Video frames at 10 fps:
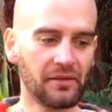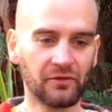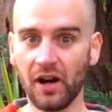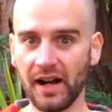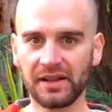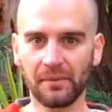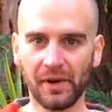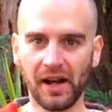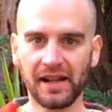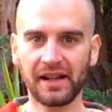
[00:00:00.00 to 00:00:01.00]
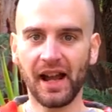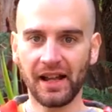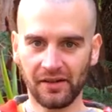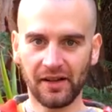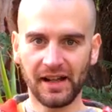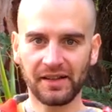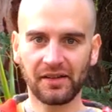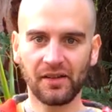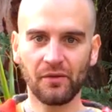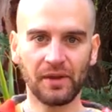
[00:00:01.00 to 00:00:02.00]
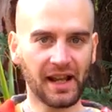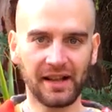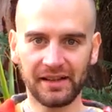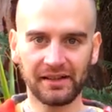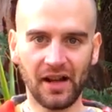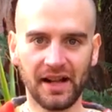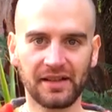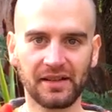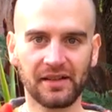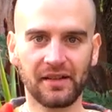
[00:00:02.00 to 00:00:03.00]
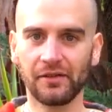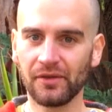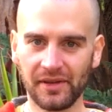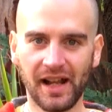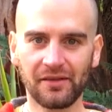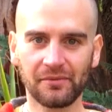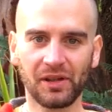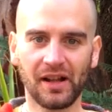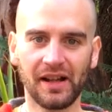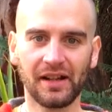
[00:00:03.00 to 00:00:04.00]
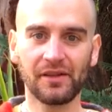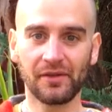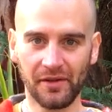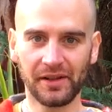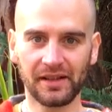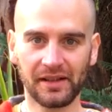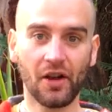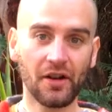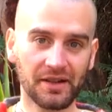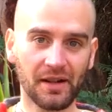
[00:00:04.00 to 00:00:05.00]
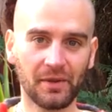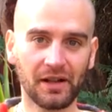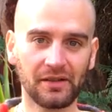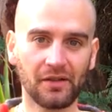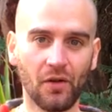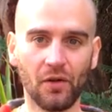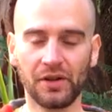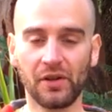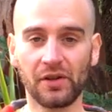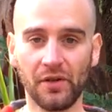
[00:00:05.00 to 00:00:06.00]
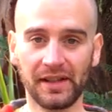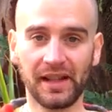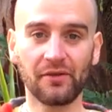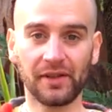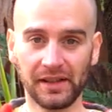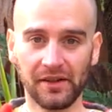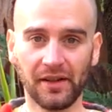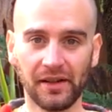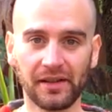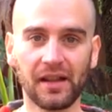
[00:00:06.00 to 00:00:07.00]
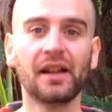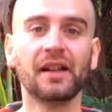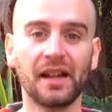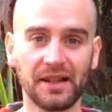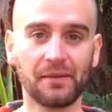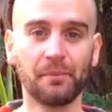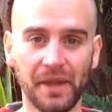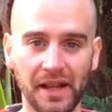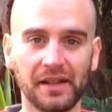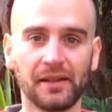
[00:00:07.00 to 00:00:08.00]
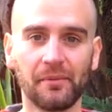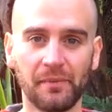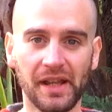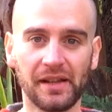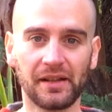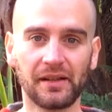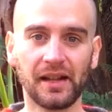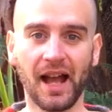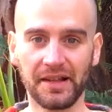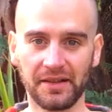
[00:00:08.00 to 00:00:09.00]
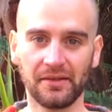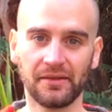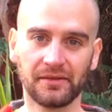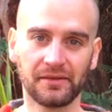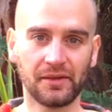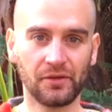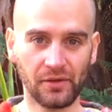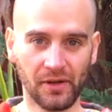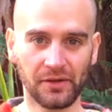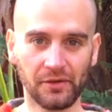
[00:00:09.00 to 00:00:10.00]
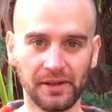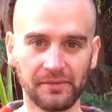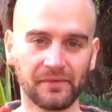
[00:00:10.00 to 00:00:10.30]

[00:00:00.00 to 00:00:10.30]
rides a bike at night without any lights. You do that on playa, you're going to hurt someone or you're going to get really hurt. It's a big, big hazard. Do not do it.